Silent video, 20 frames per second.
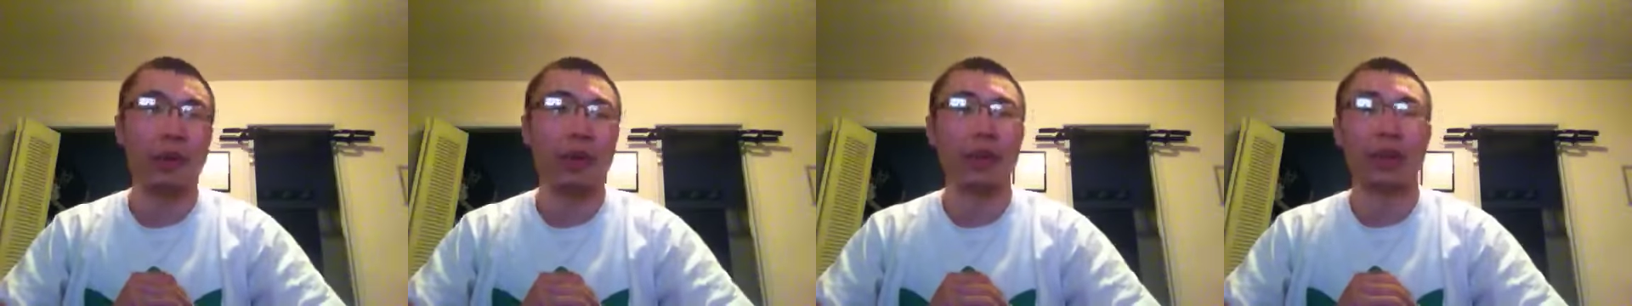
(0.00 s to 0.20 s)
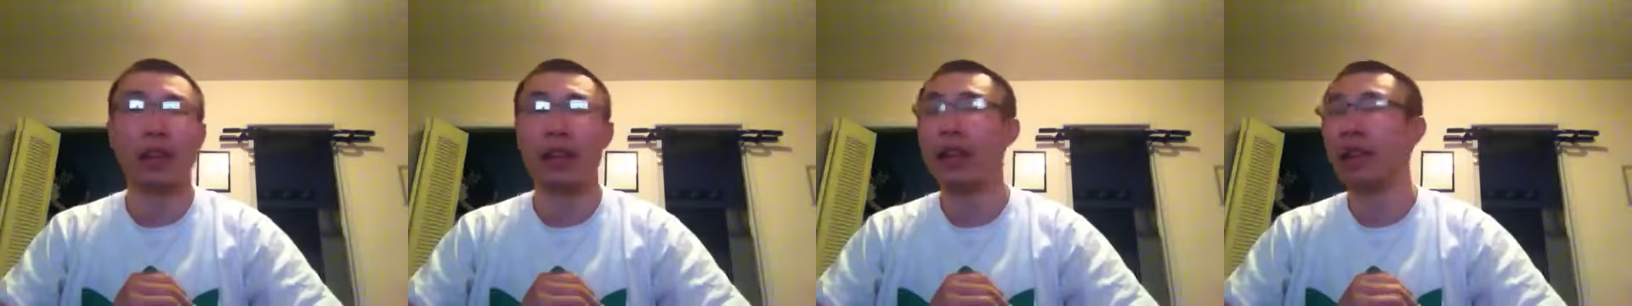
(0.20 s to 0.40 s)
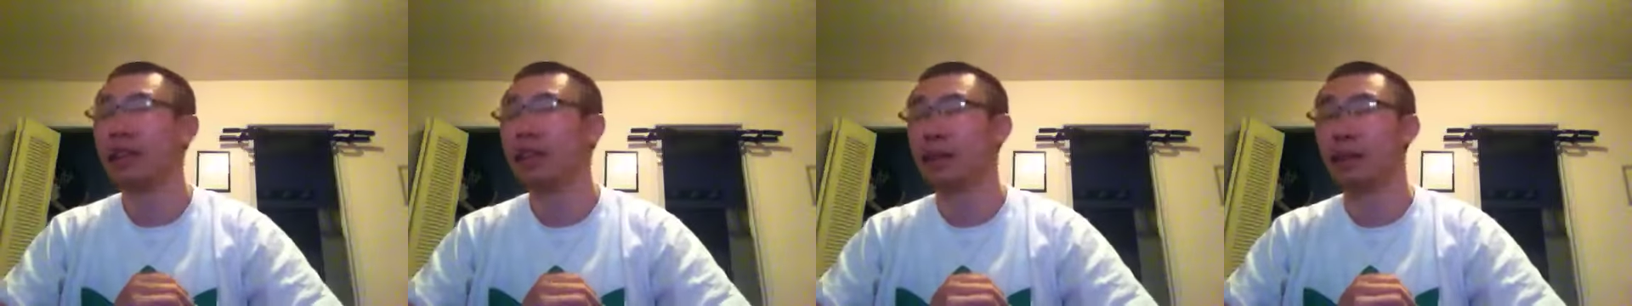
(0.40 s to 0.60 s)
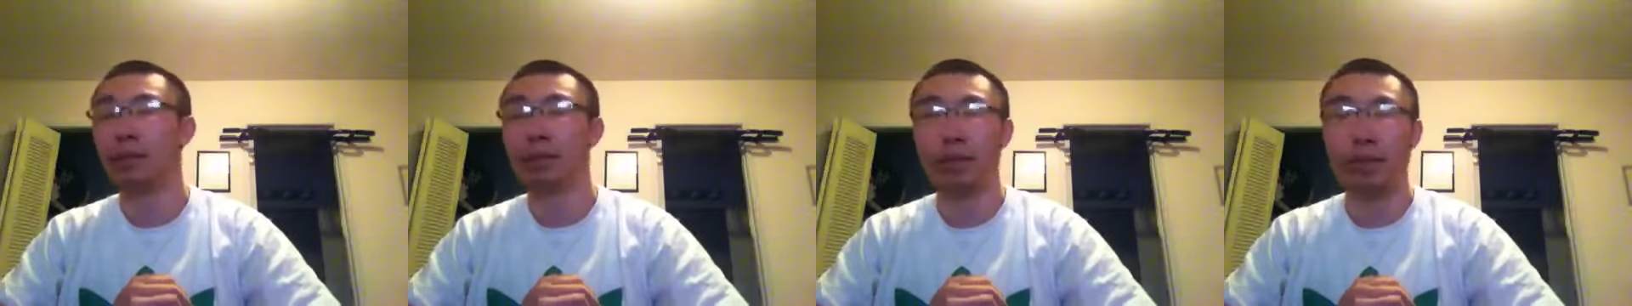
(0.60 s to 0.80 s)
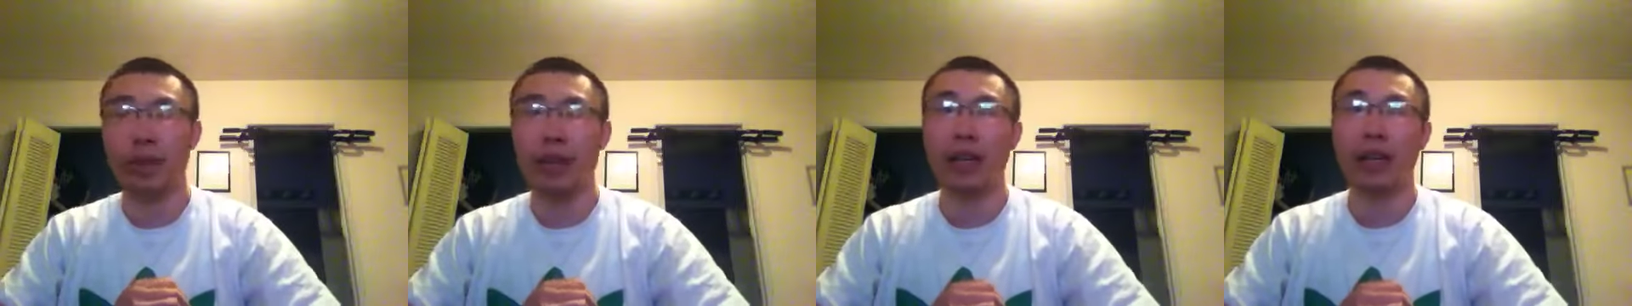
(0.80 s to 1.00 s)
but it's a
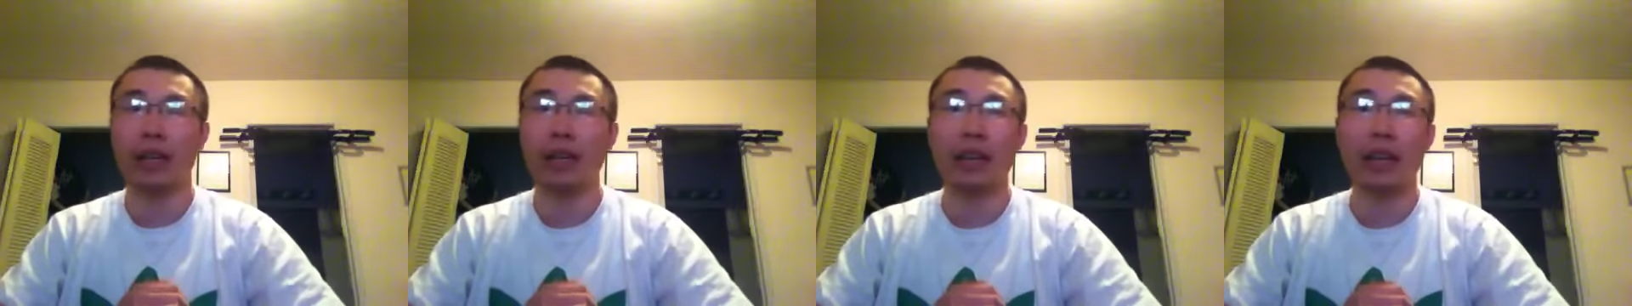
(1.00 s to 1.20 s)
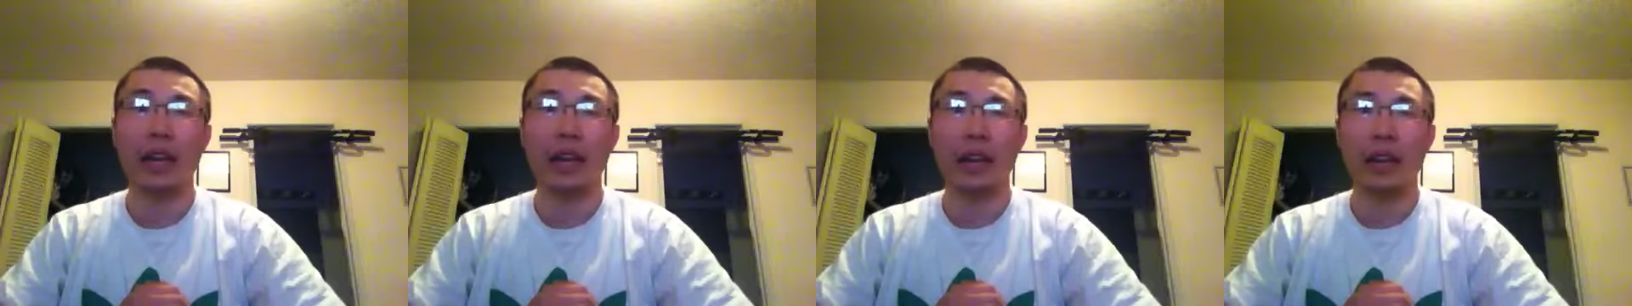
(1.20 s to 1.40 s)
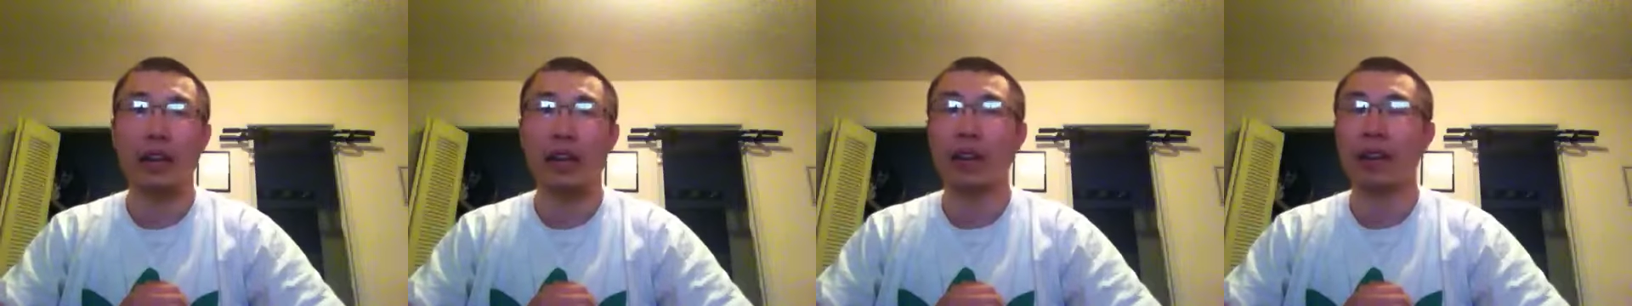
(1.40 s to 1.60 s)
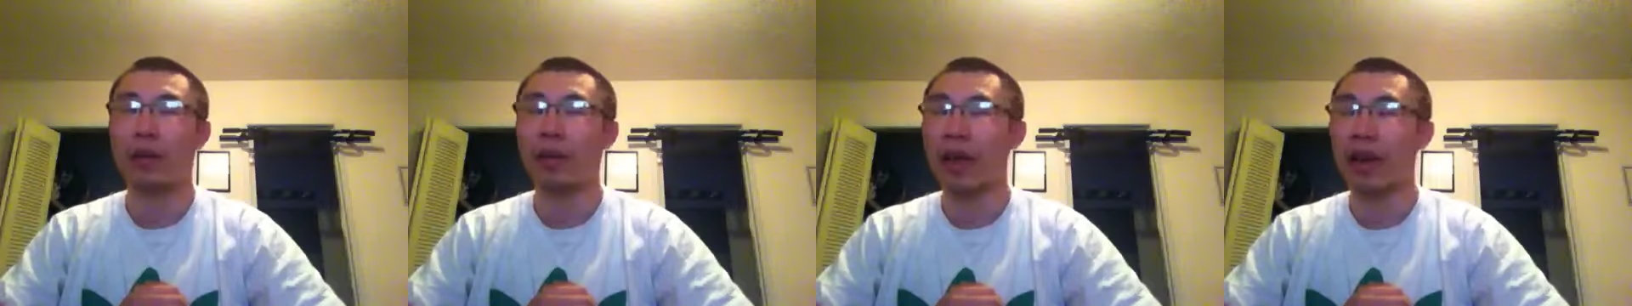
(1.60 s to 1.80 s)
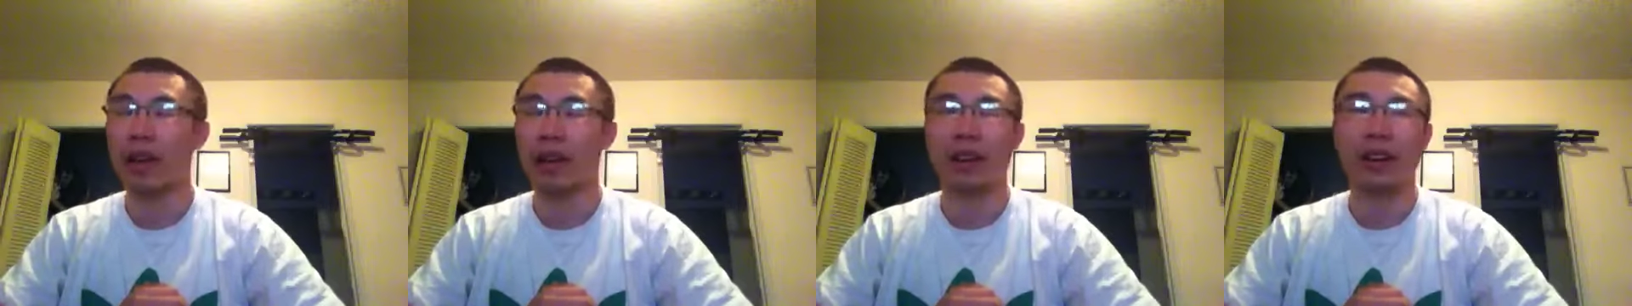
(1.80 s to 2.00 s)
big area,
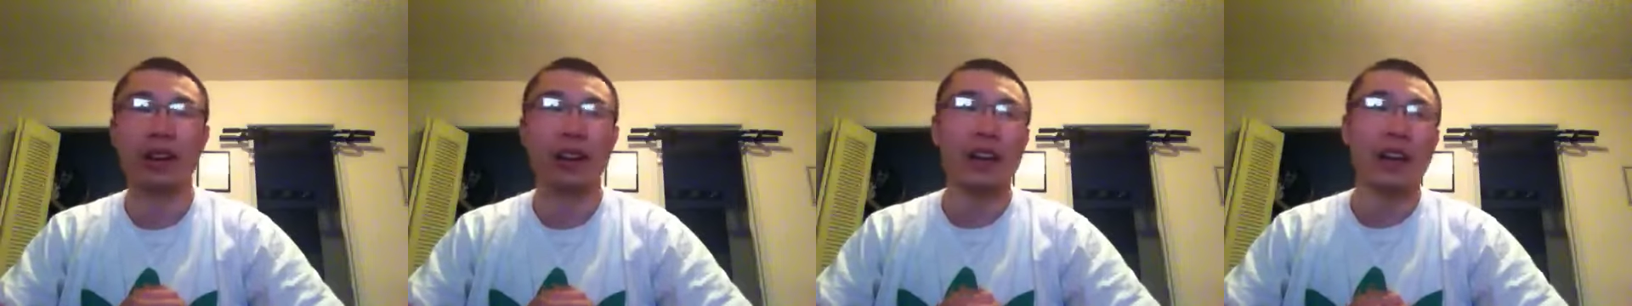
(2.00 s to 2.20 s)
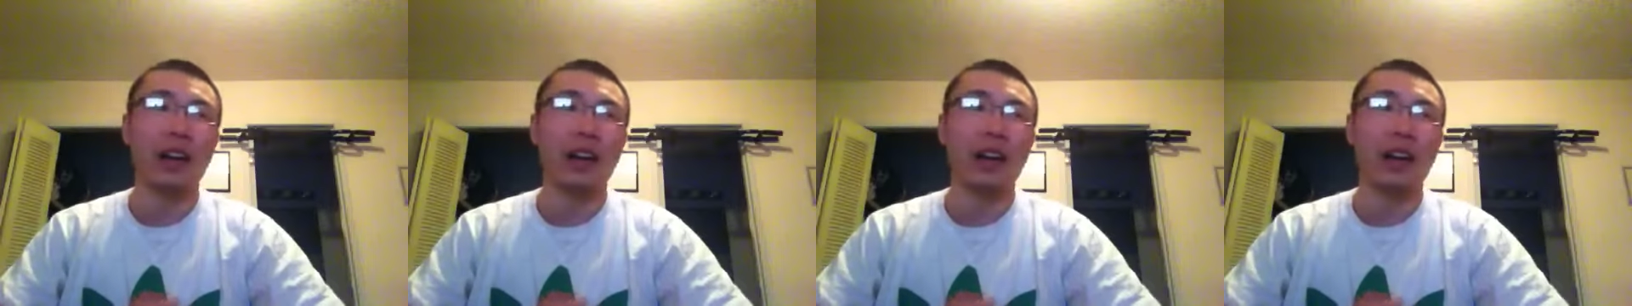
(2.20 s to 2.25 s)
man.